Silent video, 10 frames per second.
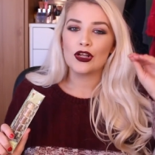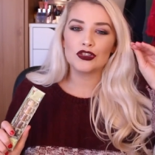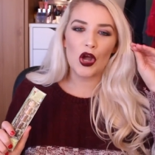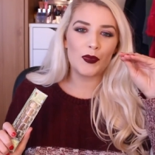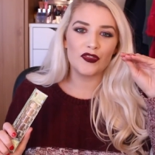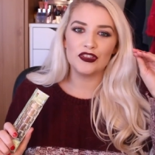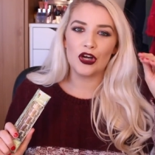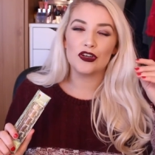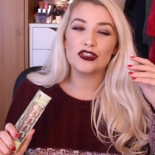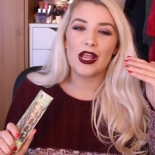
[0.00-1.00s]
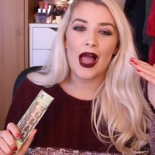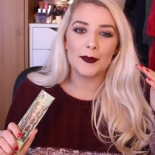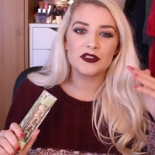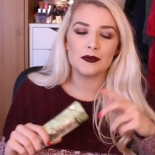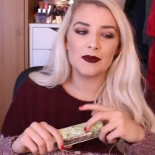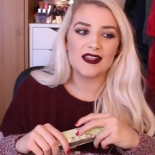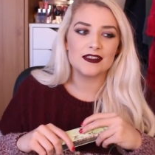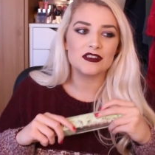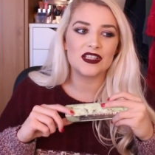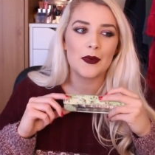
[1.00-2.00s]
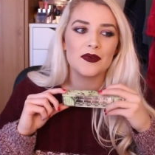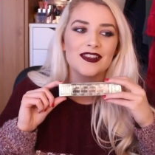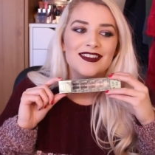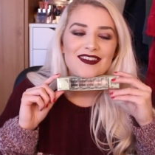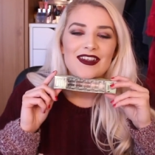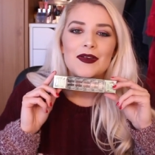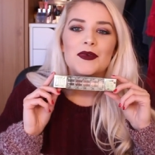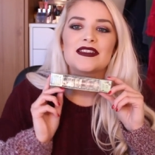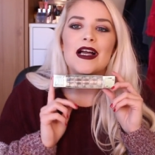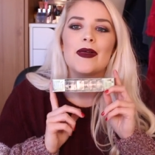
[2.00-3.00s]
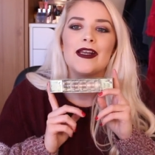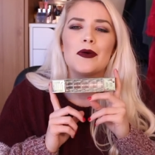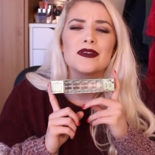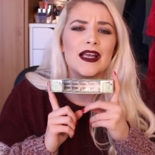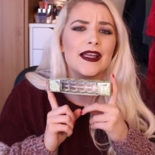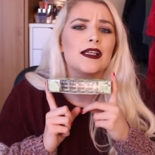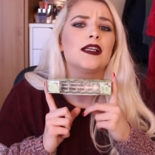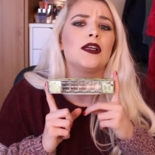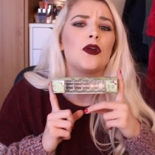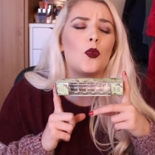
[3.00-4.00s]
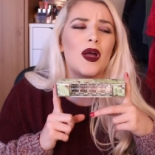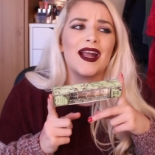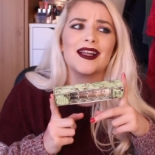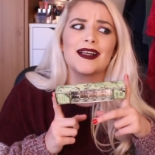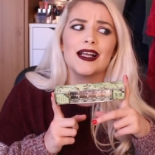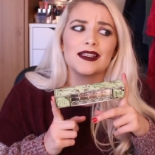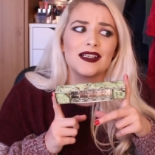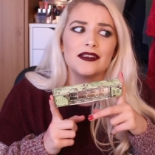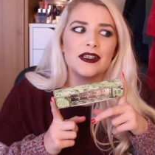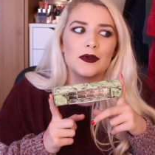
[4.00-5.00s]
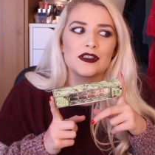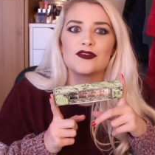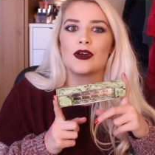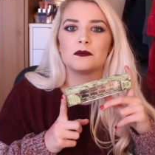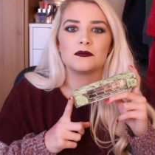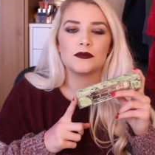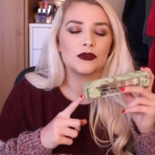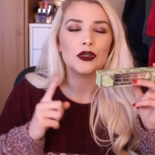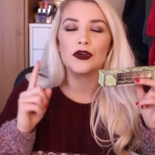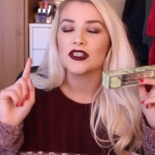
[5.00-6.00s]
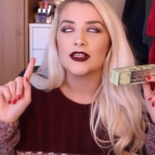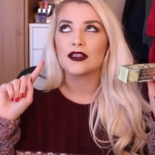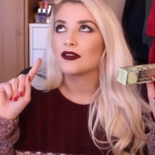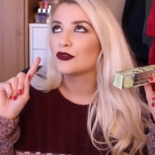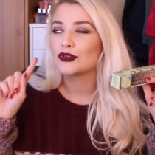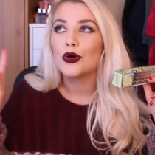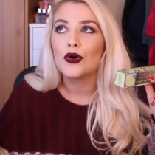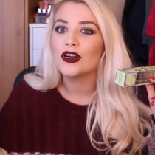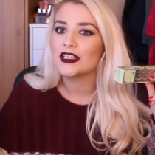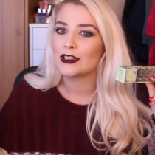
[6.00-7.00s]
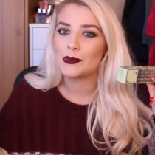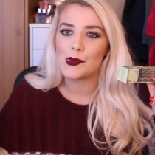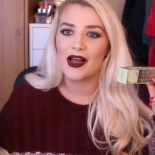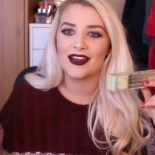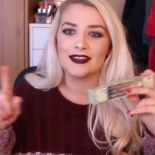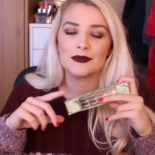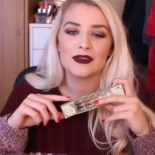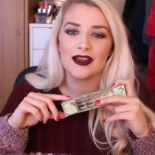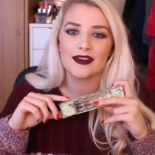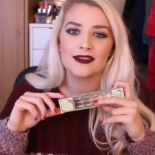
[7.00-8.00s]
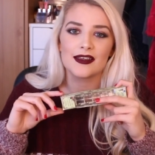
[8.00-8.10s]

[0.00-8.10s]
top of the notch, absolutely amazing. So I was sat there and I was like, where can I get the glittery ones from? Totally totally going to be buying them kind of